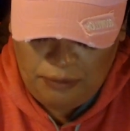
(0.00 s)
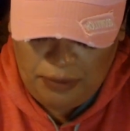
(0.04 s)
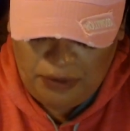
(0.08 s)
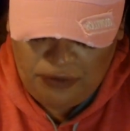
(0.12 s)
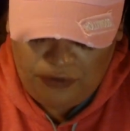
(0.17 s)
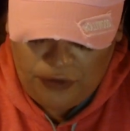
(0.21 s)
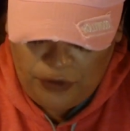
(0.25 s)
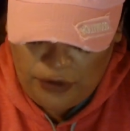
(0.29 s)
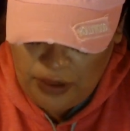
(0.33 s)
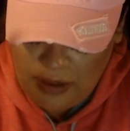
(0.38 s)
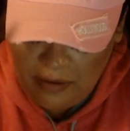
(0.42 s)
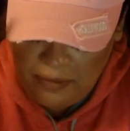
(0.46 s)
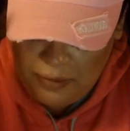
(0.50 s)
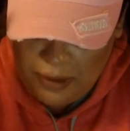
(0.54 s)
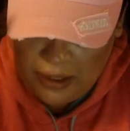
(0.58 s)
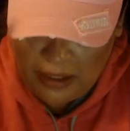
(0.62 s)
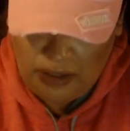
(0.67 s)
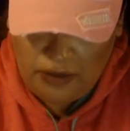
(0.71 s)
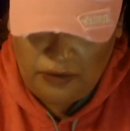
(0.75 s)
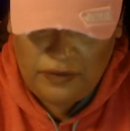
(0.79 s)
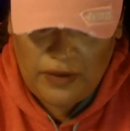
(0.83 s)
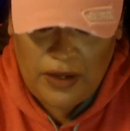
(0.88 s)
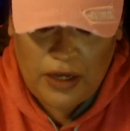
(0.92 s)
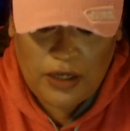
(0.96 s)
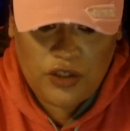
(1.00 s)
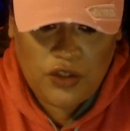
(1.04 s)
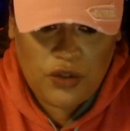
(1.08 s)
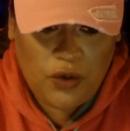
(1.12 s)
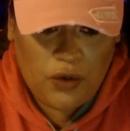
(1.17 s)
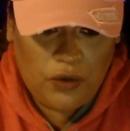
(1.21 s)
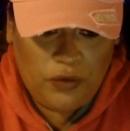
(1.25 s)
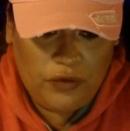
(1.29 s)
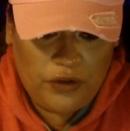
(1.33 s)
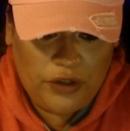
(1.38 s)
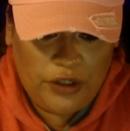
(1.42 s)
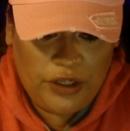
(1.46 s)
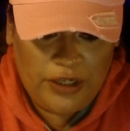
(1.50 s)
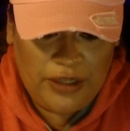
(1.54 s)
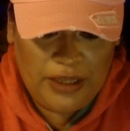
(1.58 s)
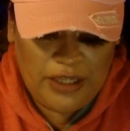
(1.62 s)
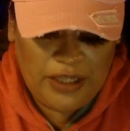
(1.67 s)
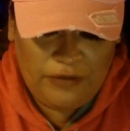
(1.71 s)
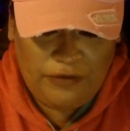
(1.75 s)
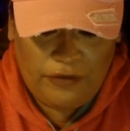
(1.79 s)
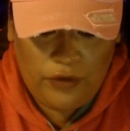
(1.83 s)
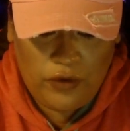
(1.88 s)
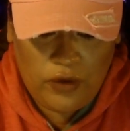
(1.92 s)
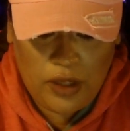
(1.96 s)
for the month of October,
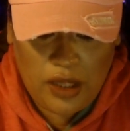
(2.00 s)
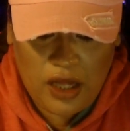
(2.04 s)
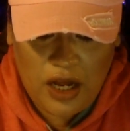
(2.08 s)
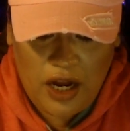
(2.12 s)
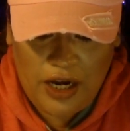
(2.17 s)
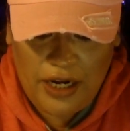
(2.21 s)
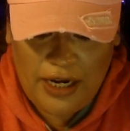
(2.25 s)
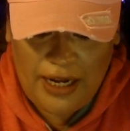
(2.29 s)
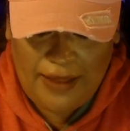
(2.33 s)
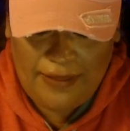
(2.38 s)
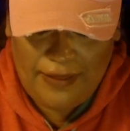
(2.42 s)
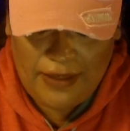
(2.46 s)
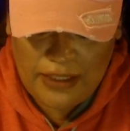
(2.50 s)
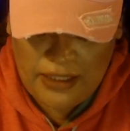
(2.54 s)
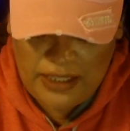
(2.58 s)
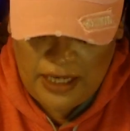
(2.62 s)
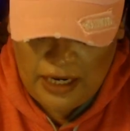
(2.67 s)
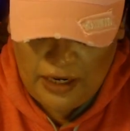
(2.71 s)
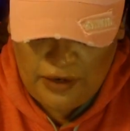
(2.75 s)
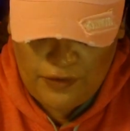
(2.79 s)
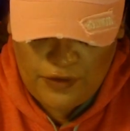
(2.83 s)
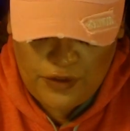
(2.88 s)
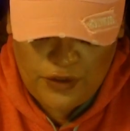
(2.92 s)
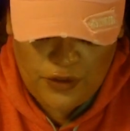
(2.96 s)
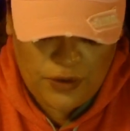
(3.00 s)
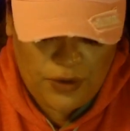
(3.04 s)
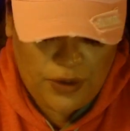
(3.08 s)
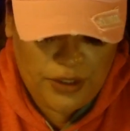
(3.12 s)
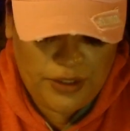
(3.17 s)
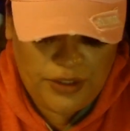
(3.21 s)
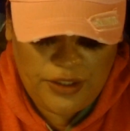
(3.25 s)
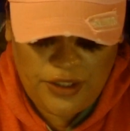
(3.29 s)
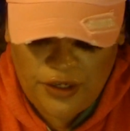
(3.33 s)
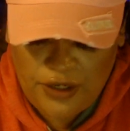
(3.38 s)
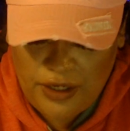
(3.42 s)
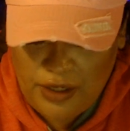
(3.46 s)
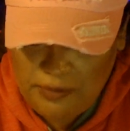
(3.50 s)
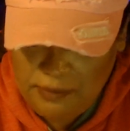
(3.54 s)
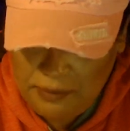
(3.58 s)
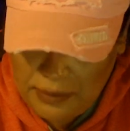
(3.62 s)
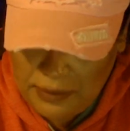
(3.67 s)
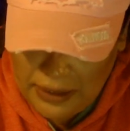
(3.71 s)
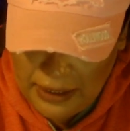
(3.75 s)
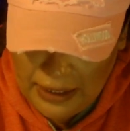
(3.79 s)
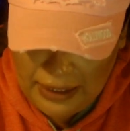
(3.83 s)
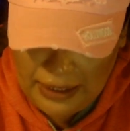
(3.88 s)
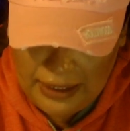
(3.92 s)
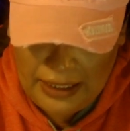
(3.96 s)
the Fool card and the Ten of Swords, you're
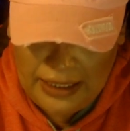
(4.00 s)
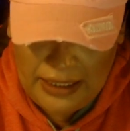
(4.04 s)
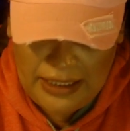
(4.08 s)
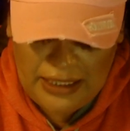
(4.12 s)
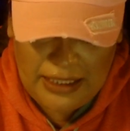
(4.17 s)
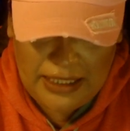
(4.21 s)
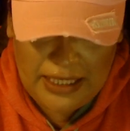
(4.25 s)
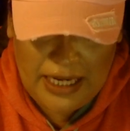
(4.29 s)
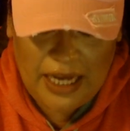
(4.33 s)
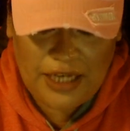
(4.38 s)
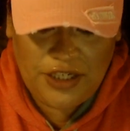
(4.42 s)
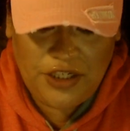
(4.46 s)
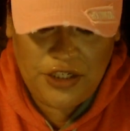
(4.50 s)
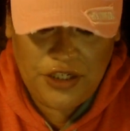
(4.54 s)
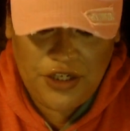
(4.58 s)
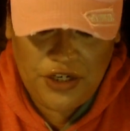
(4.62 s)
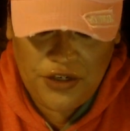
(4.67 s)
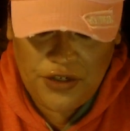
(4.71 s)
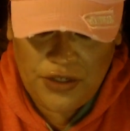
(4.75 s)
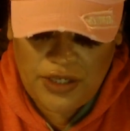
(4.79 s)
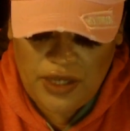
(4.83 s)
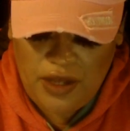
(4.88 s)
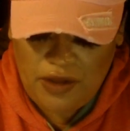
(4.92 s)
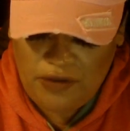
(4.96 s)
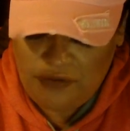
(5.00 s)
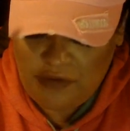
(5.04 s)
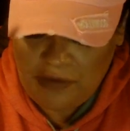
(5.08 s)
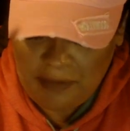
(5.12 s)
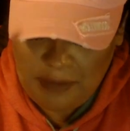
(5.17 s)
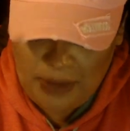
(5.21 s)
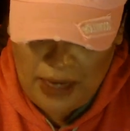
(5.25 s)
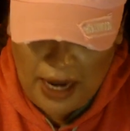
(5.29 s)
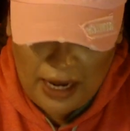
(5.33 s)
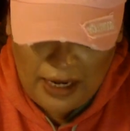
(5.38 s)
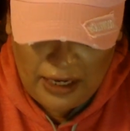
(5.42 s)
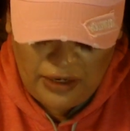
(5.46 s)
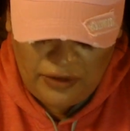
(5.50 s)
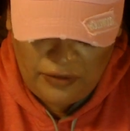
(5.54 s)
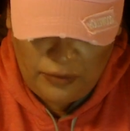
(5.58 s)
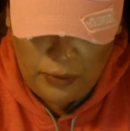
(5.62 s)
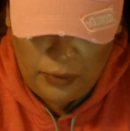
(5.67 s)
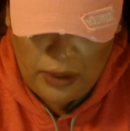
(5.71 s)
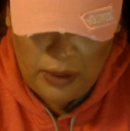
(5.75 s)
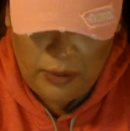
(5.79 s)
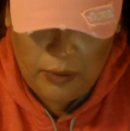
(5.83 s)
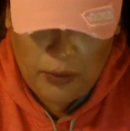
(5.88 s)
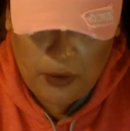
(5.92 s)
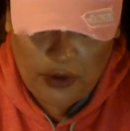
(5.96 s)
completely detaching yourself from negative
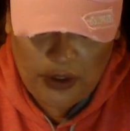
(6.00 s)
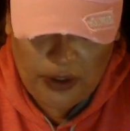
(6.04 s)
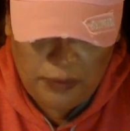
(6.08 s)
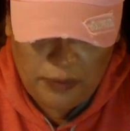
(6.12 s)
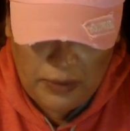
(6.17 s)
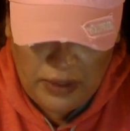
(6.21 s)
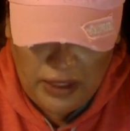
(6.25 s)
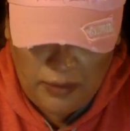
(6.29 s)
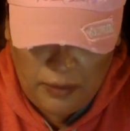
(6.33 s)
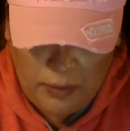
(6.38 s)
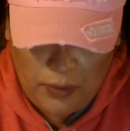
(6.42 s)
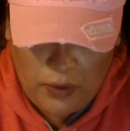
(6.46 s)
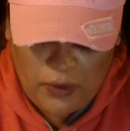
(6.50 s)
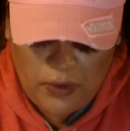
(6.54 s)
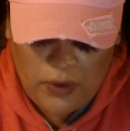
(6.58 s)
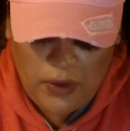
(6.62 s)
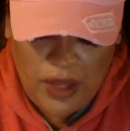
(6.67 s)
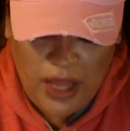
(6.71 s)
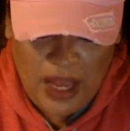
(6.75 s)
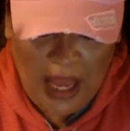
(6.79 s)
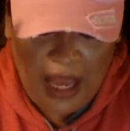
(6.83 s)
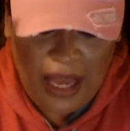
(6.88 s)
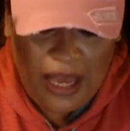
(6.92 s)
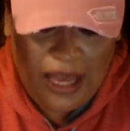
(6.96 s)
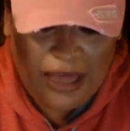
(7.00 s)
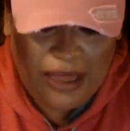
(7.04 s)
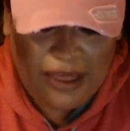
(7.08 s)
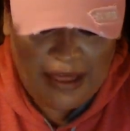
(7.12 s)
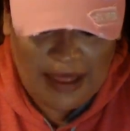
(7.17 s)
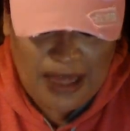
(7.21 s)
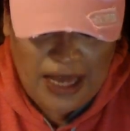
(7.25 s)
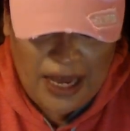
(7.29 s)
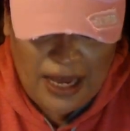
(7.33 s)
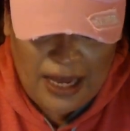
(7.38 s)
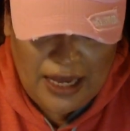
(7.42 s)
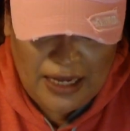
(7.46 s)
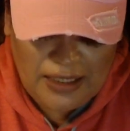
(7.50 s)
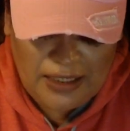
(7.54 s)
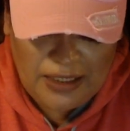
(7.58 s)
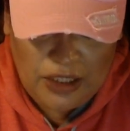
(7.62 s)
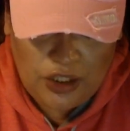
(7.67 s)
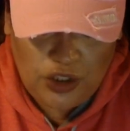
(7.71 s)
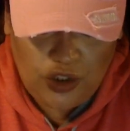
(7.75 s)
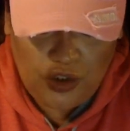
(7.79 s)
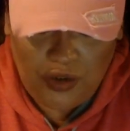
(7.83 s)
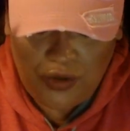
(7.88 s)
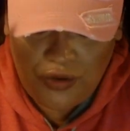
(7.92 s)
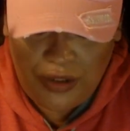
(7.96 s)
people or people that
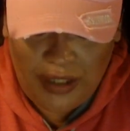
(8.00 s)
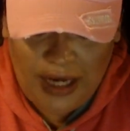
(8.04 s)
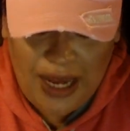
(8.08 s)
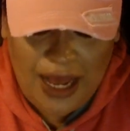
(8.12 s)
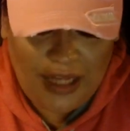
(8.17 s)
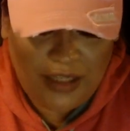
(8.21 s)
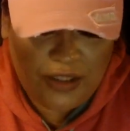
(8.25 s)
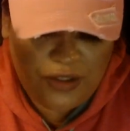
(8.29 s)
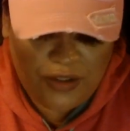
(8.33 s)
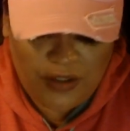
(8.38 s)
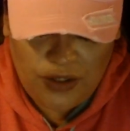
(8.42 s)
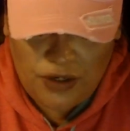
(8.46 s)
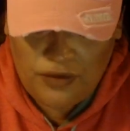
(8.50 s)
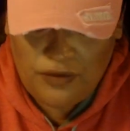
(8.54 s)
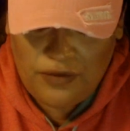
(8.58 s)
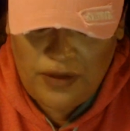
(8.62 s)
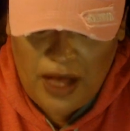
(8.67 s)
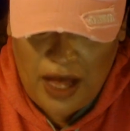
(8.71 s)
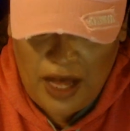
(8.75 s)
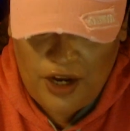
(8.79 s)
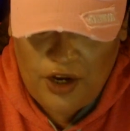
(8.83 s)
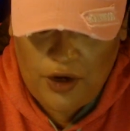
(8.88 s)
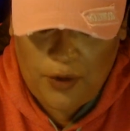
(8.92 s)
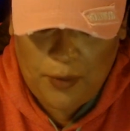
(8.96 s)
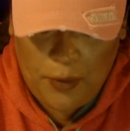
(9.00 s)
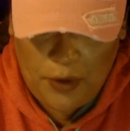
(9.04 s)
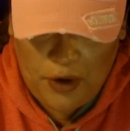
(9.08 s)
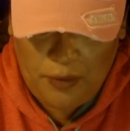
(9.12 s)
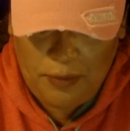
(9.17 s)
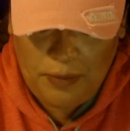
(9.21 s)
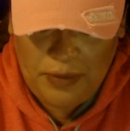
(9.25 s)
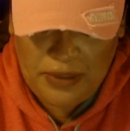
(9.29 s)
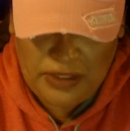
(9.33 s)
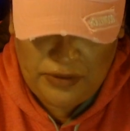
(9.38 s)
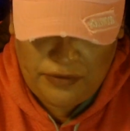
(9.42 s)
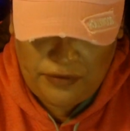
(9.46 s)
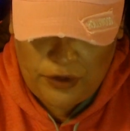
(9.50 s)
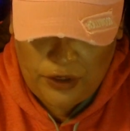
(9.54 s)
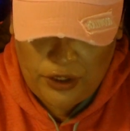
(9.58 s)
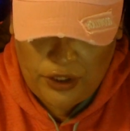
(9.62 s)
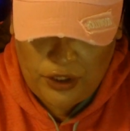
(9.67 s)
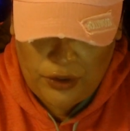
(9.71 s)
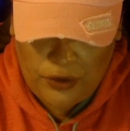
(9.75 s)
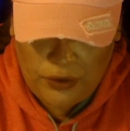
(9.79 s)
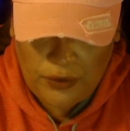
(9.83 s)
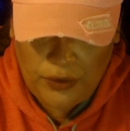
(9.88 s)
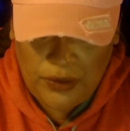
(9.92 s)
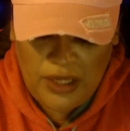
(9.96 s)
do not serve a higher purpose for
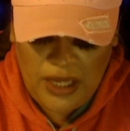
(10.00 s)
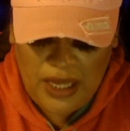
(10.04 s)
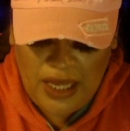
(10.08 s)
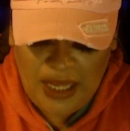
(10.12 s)
you.